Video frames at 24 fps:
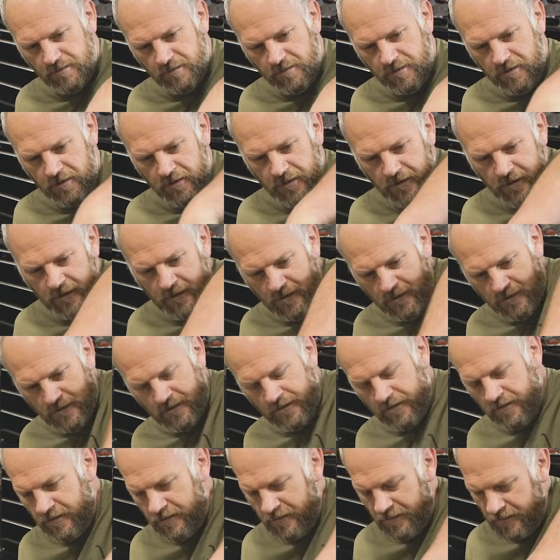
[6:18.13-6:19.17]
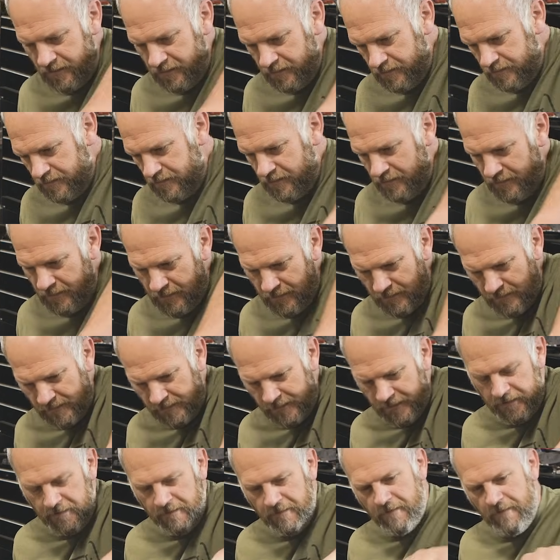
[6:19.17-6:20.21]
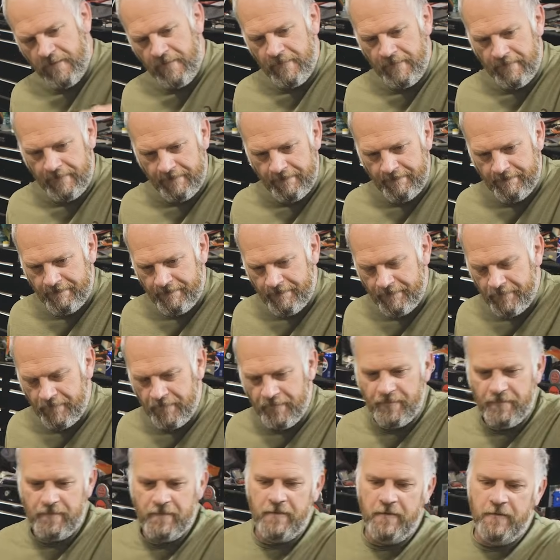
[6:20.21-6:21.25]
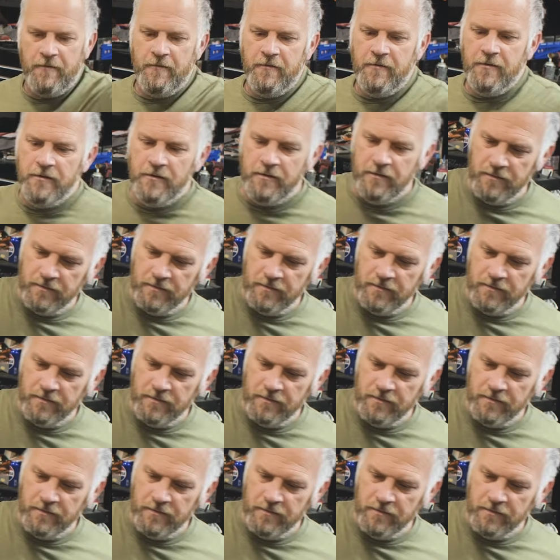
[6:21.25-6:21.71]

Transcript: Nothing is said.